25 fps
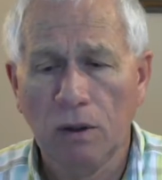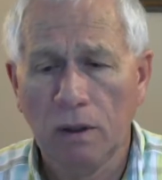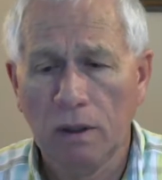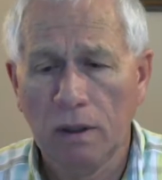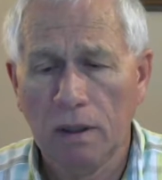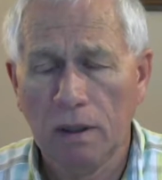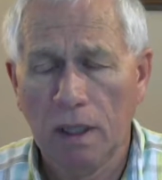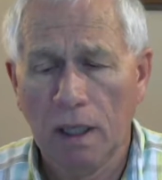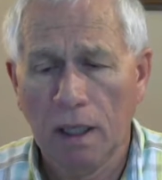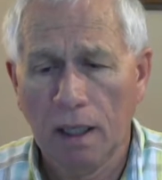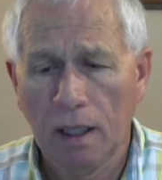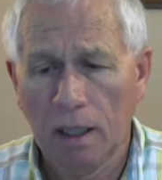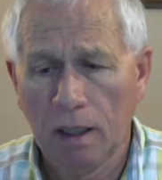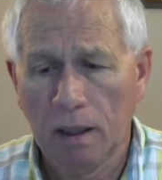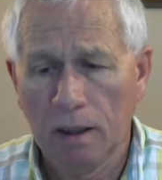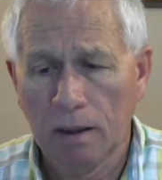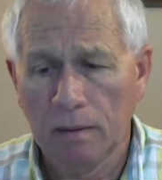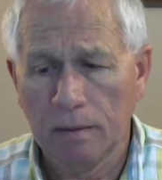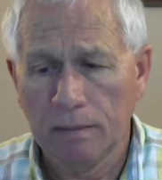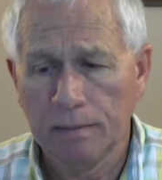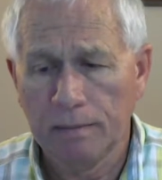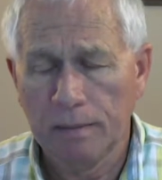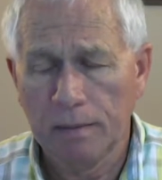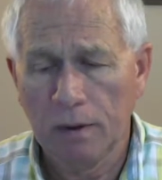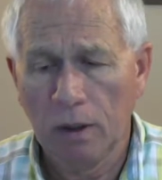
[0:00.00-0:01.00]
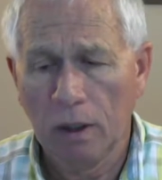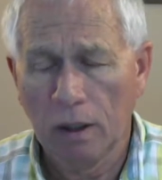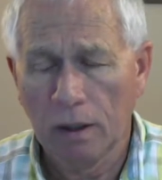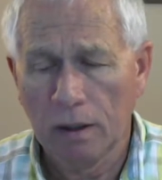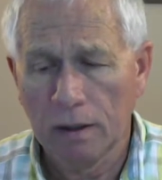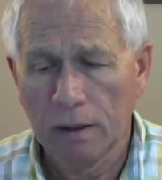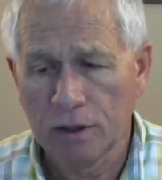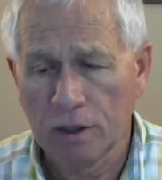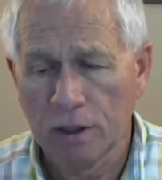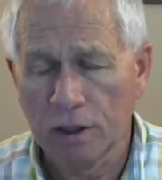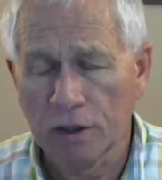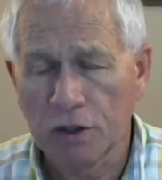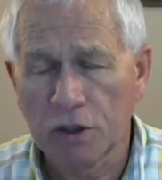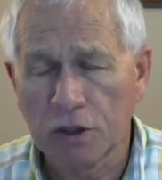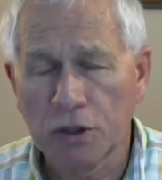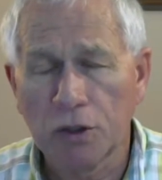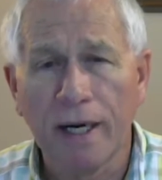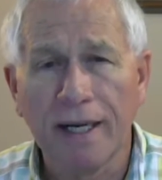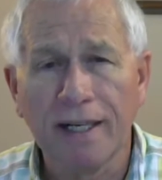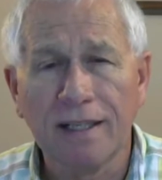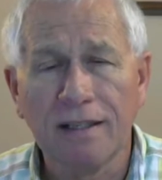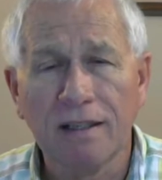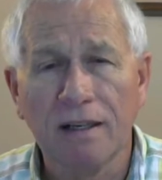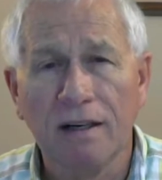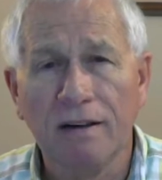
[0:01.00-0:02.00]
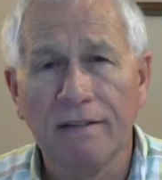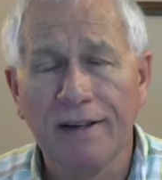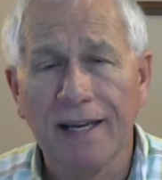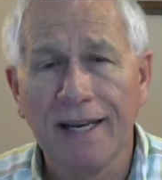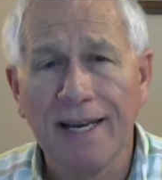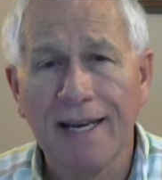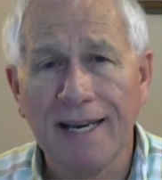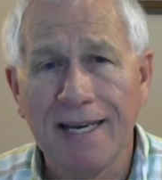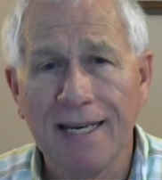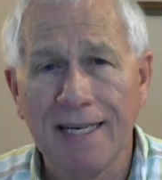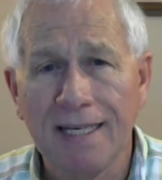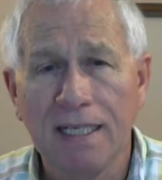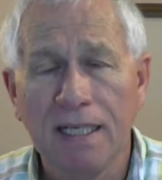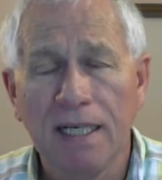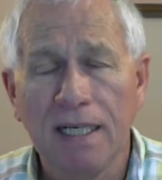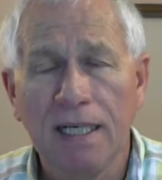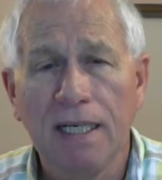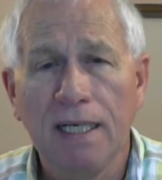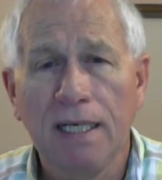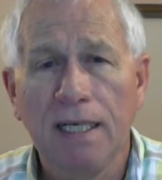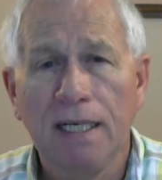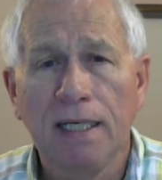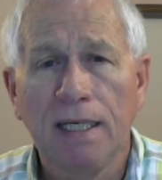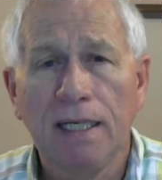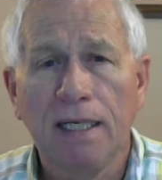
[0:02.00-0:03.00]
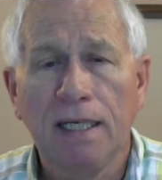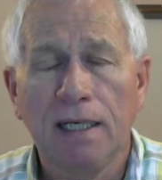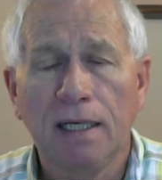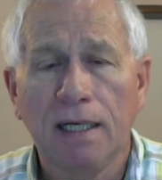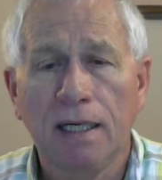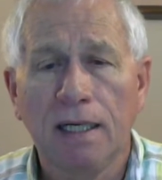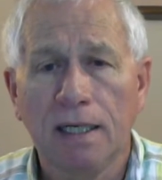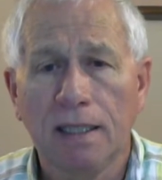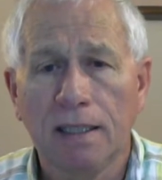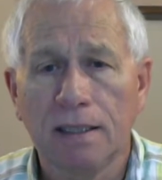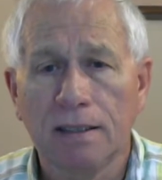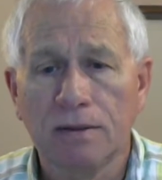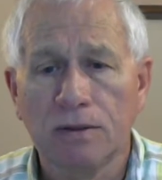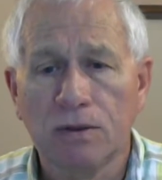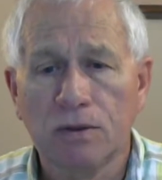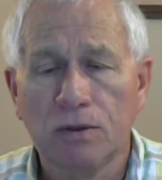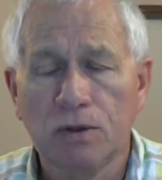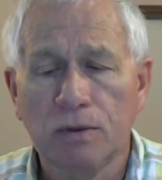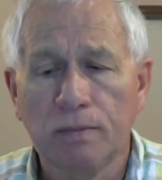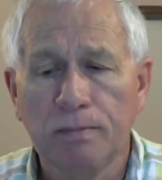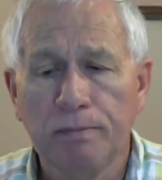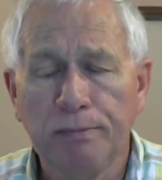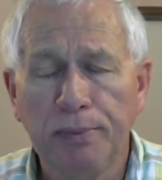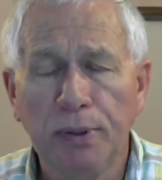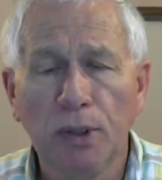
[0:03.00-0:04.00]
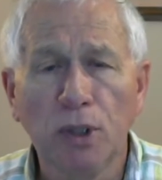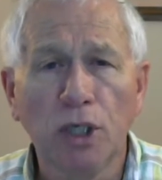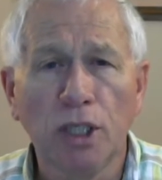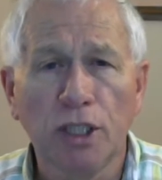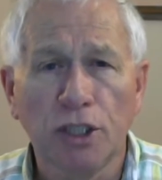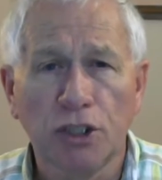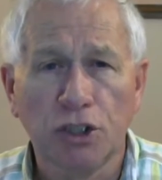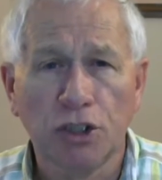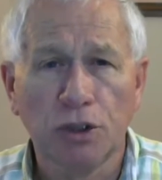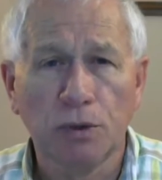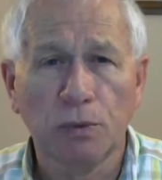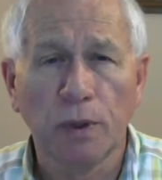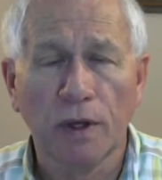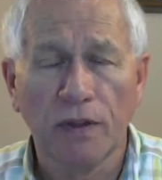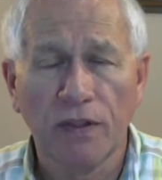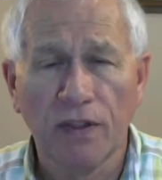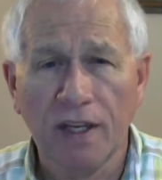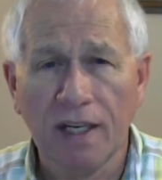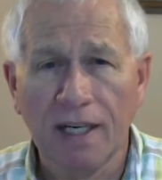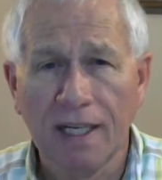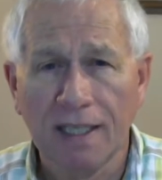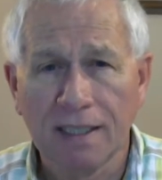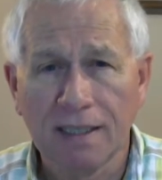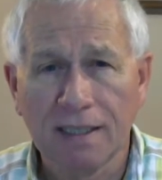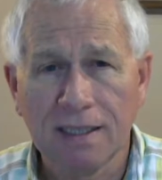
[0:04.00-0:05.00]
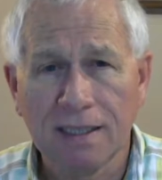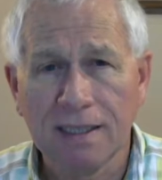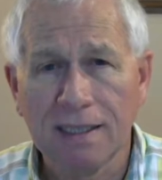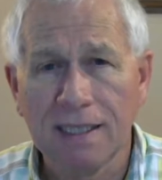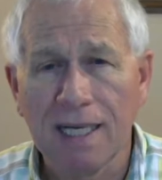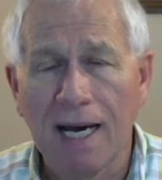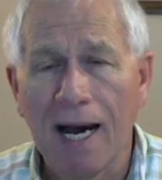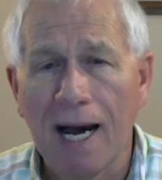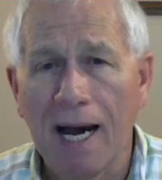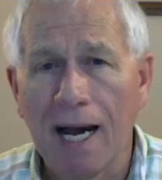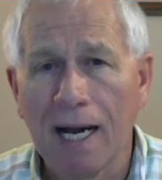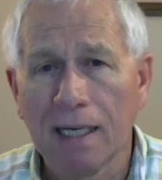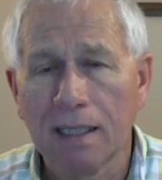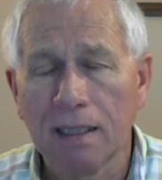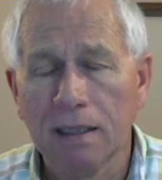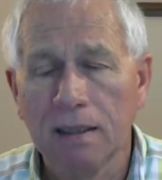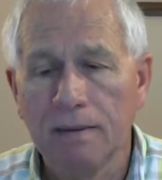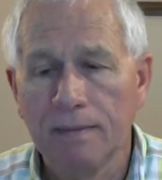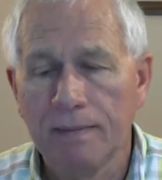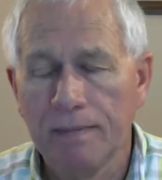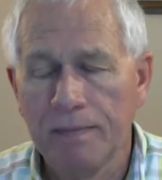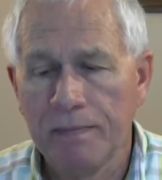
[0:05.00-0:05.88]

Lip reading: or the strength of a push within a stock.